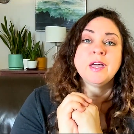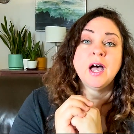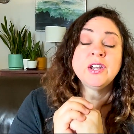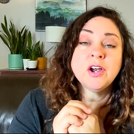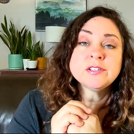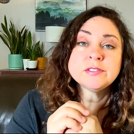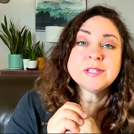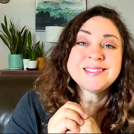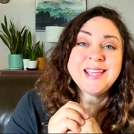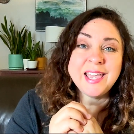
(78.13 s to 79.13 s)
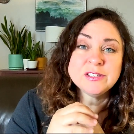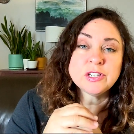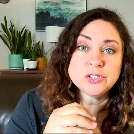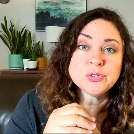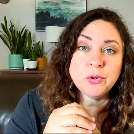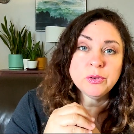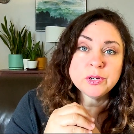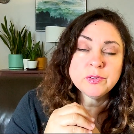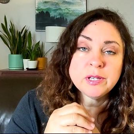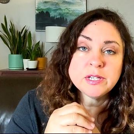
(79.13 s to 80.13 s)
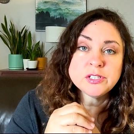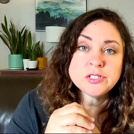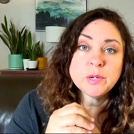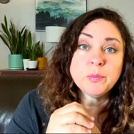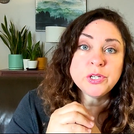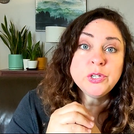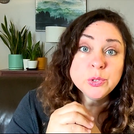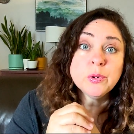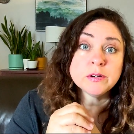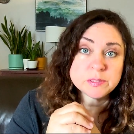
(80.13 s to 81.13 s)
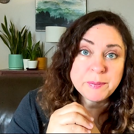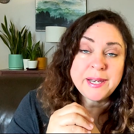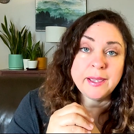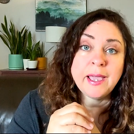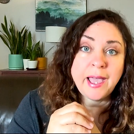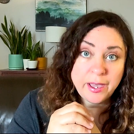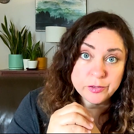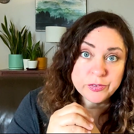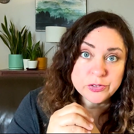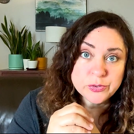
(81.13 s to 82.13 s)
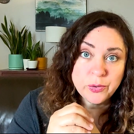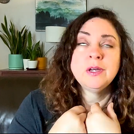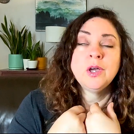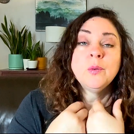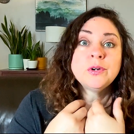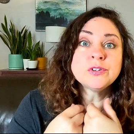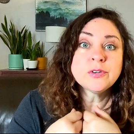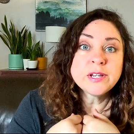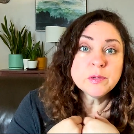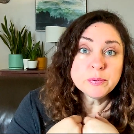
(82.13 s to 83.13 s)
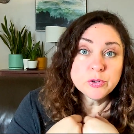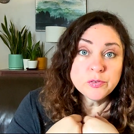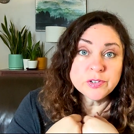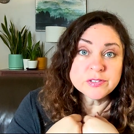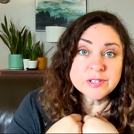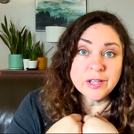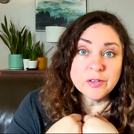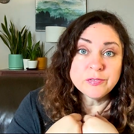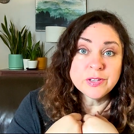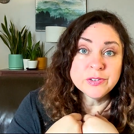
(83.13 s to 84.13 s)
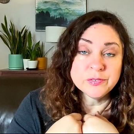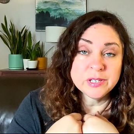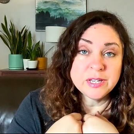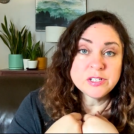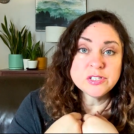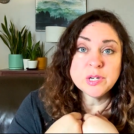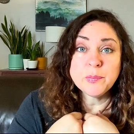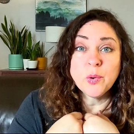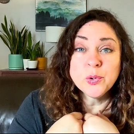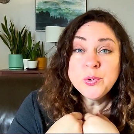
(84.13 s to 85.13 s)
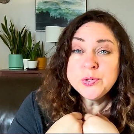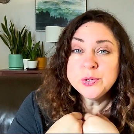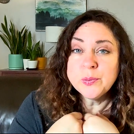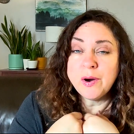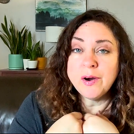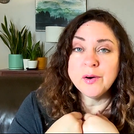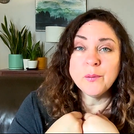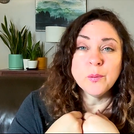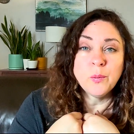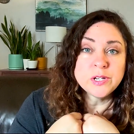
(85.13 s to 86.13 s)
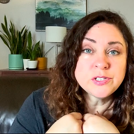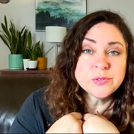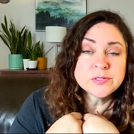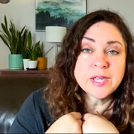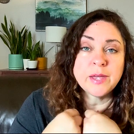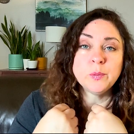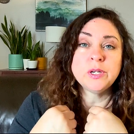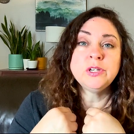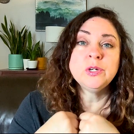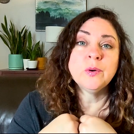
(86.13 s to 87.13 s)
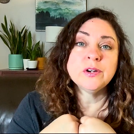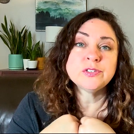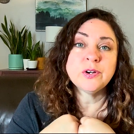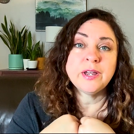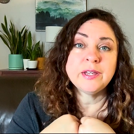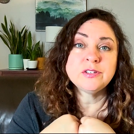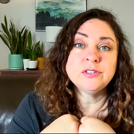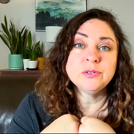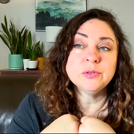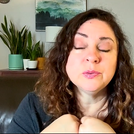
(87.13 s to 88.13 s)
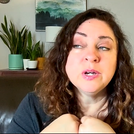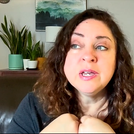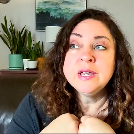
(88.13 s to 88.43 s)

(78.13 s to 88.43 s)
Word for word: A narcissist gains control in a relationship when you are spinning out of control. When you're trying to prove yourself in the relationship or who you are or what you said, when you are trying to